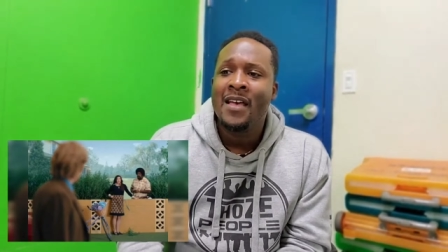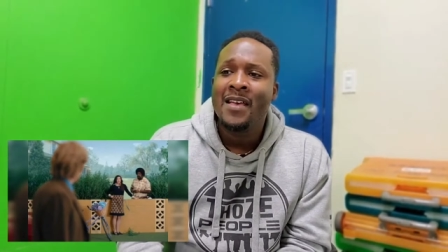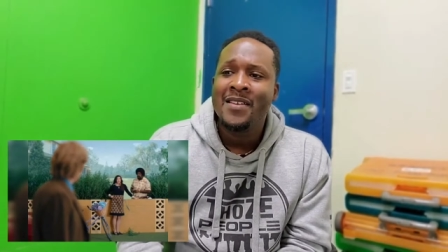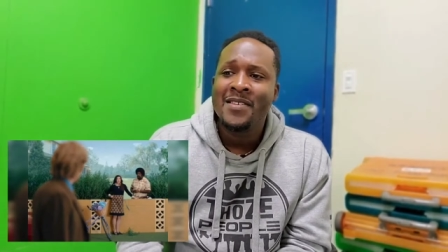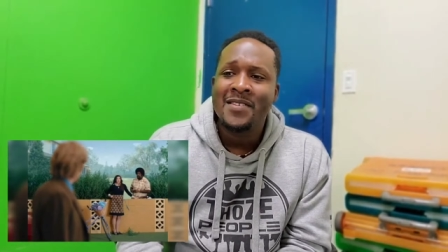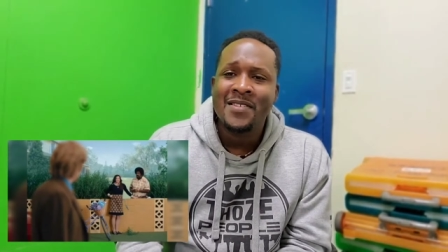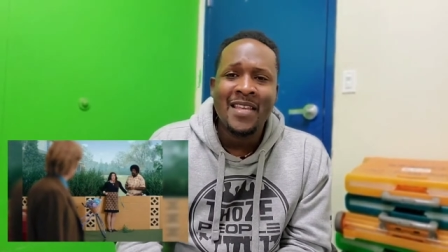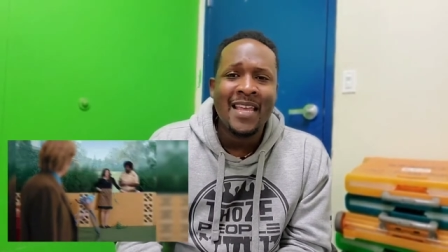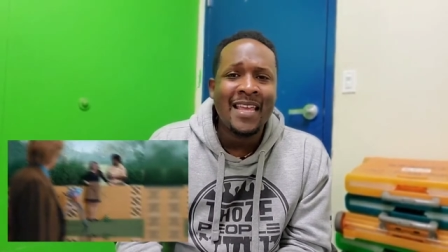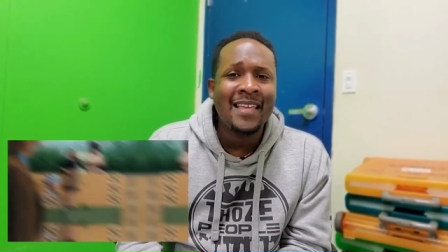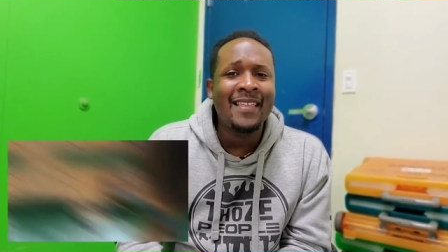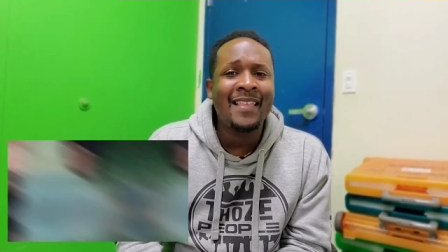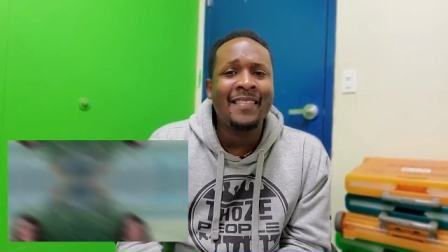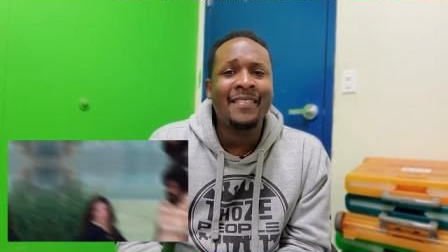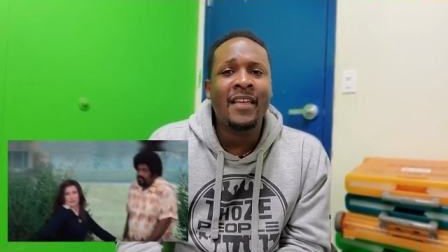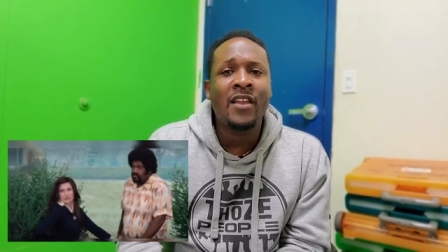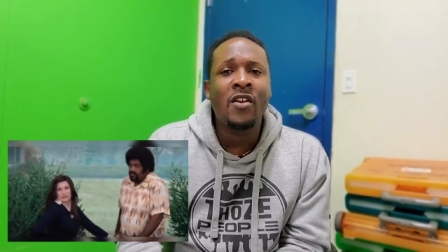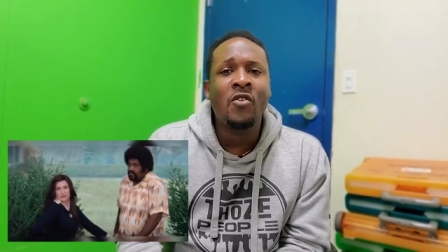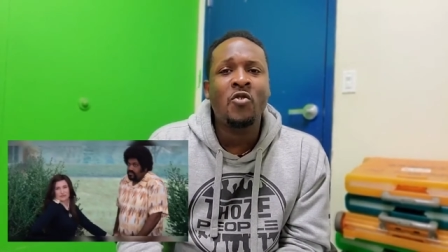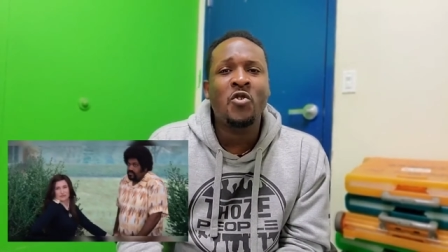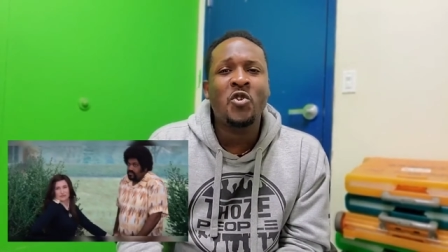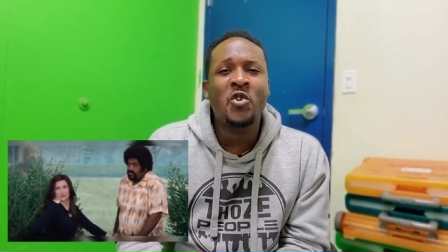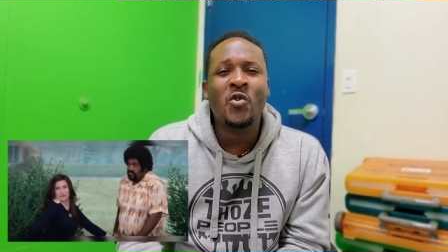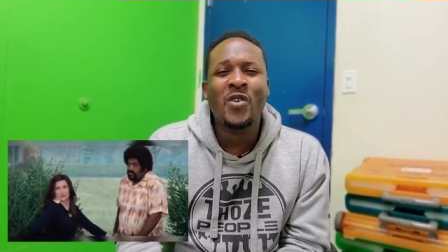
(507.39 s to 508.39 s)
saying that they
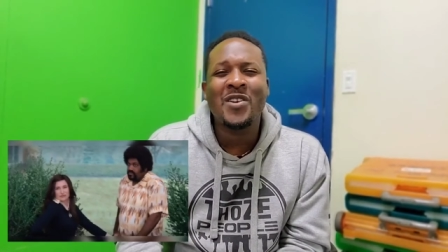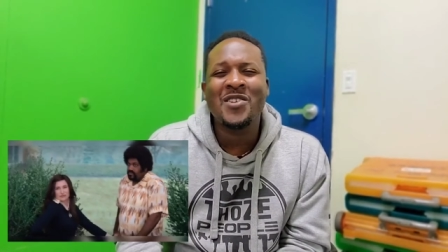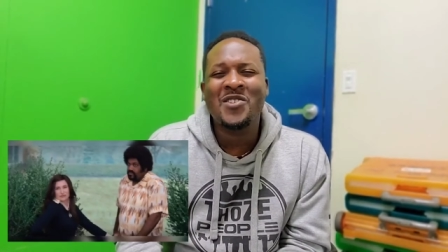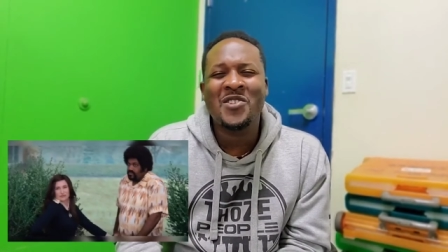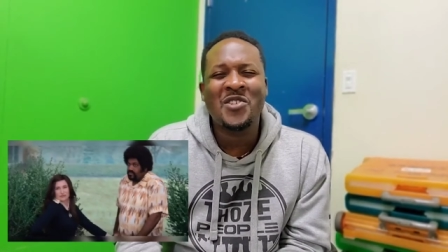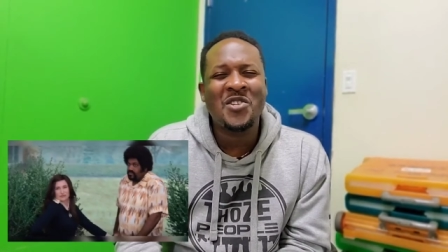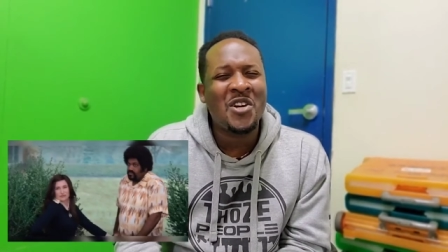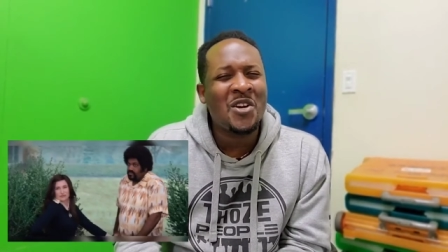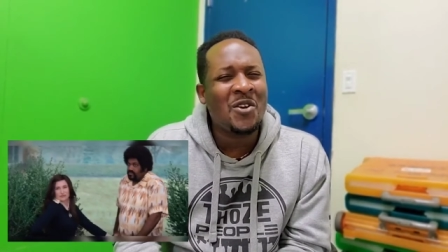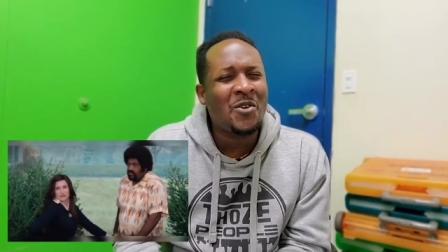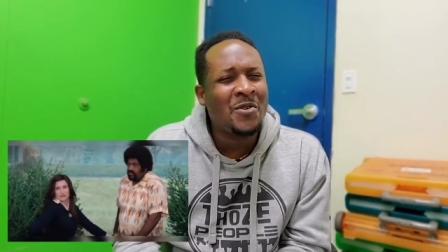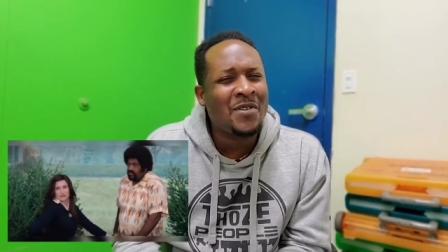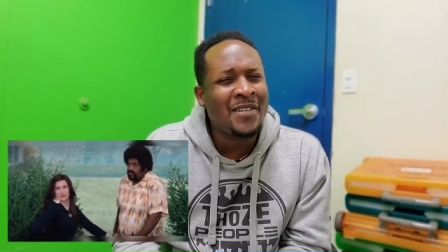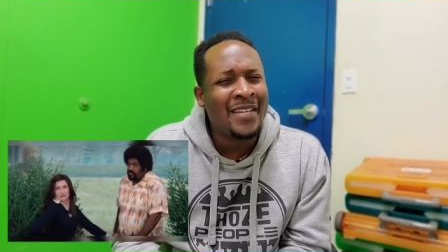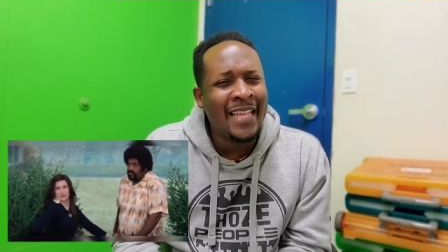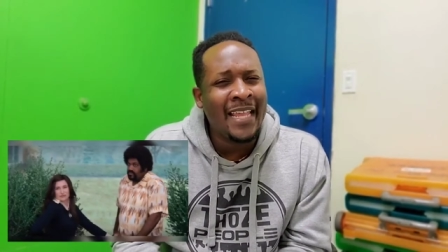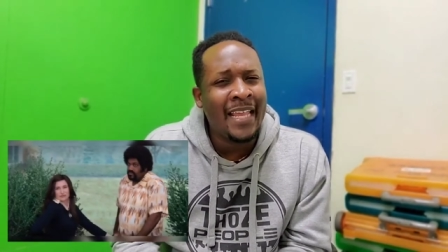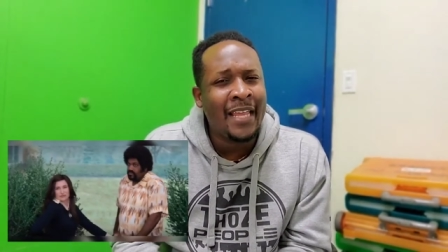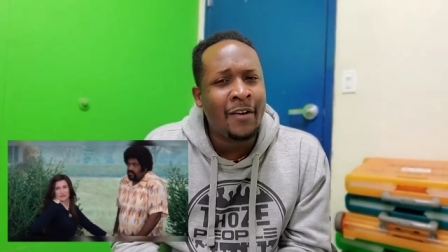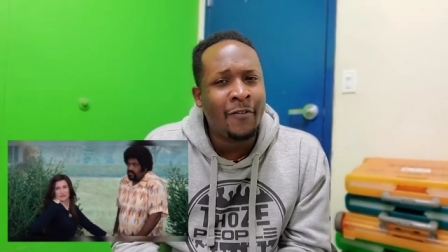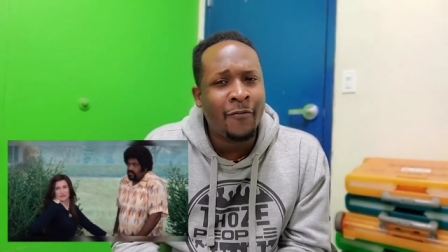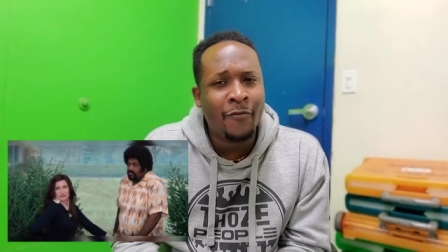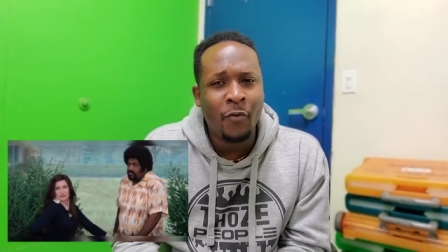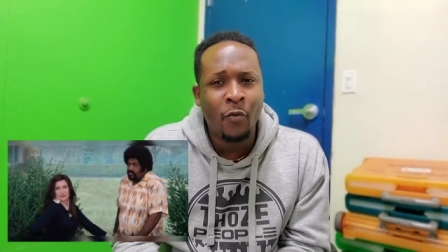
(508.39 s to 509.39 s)
don't trust
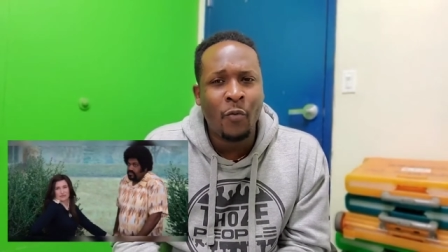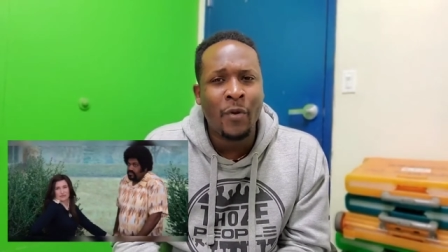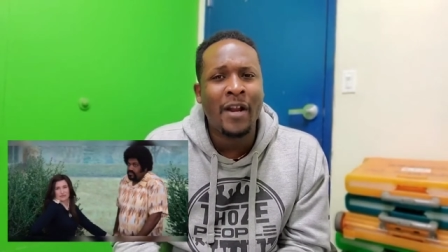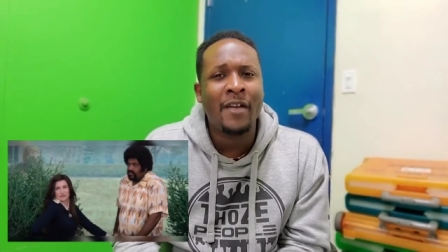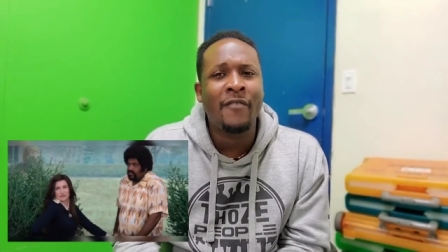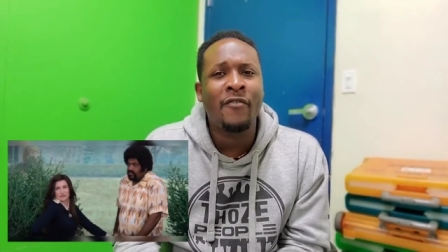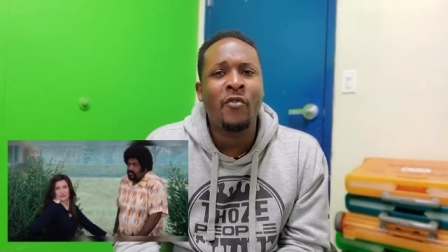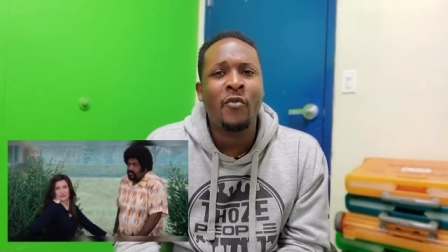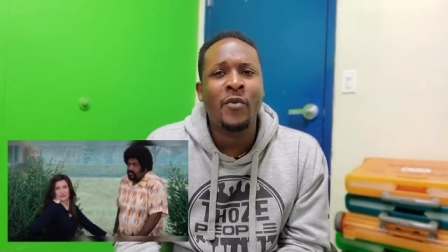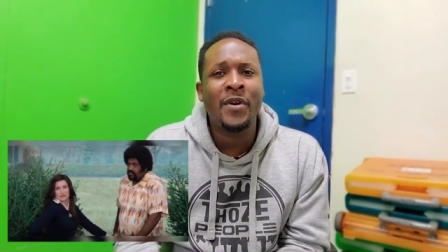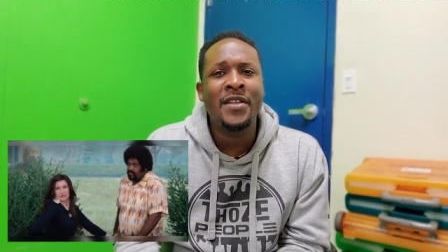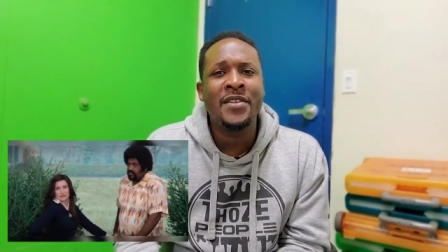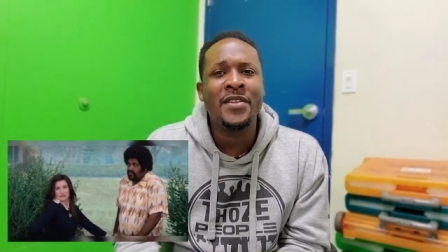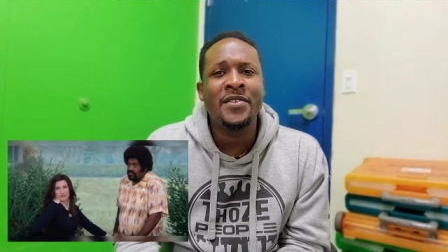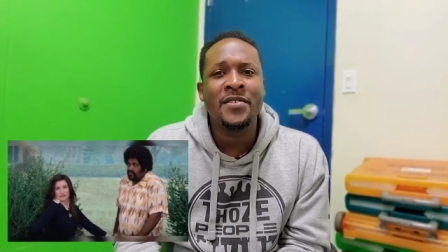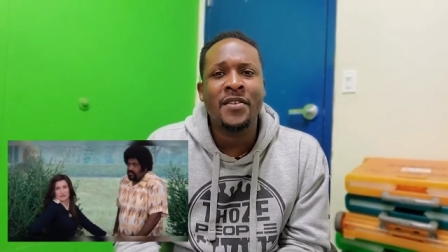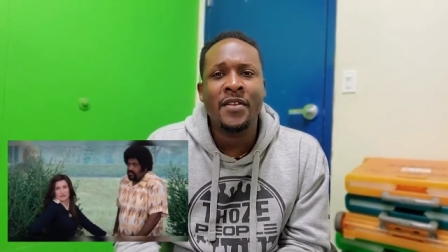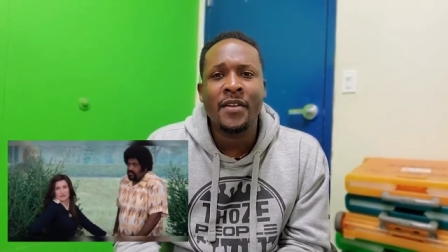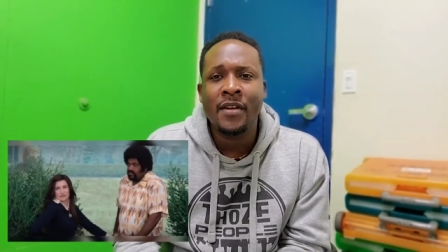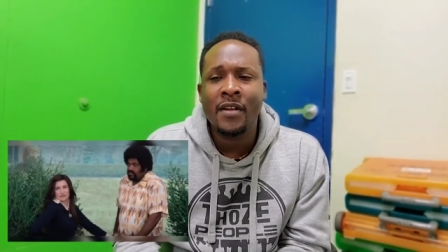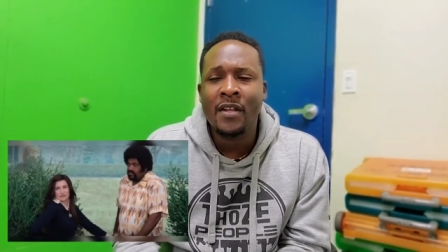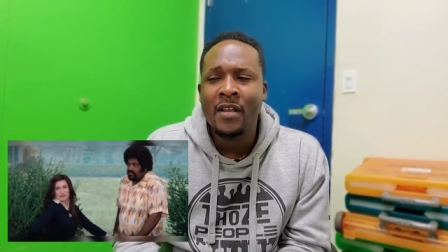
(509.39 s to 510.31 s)
Geraldine for whatever reason.